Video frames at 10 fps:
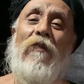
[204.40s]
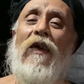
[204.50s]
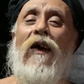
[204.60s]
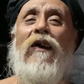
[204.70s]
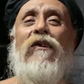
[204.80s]

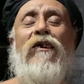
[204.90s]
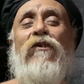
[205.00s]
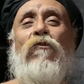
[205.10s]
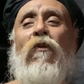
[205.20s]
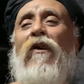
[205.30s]
And it
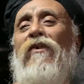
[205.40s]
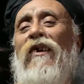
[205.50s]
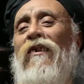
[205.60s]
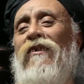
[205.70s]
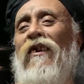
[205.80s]
was,
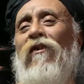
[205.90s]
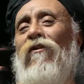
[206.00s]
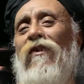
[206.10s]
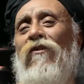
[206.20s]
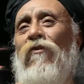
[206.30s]
I tell you,
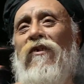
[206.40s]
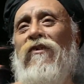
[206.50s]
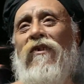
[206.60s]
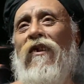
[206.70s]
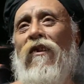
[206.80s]
it was
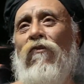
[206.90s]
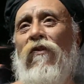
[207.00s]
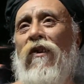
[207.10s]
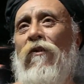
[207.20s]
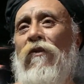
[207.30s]
really
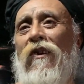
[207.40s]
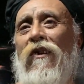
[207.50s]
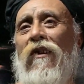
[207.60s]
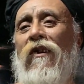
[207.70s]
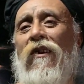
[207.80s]

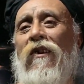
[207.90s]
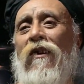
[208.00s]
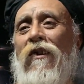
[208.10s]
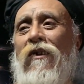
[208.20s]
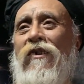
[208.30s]
very
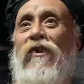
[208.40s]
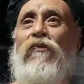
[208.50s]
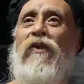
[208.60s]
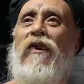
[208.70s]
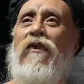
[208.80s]

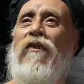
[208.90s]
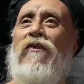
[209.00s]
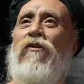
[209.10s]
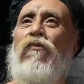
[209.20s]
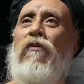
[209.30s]
difficult
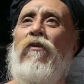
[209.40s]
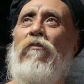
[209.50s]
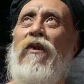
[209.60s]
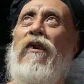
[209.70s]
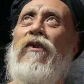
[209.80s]
for
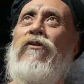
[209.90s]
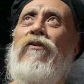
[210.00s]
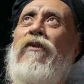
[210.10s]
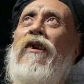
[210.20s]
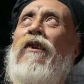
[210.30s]
me to
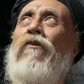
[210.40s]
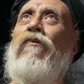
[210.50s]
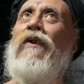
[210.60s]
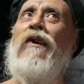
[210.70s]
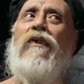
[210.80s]
really
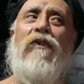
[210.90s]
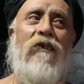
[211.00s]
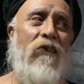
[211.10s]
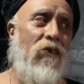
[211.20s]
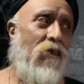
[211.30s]
find
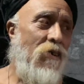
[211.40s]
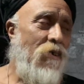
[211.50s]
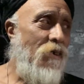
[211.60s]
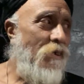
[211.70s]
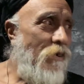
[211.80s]

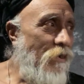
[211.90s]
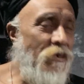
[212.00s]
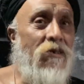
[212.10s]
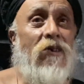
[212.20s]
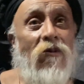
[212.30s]
the
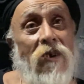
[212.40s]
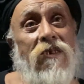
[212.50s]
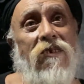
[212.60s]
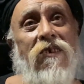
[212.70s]
real ones.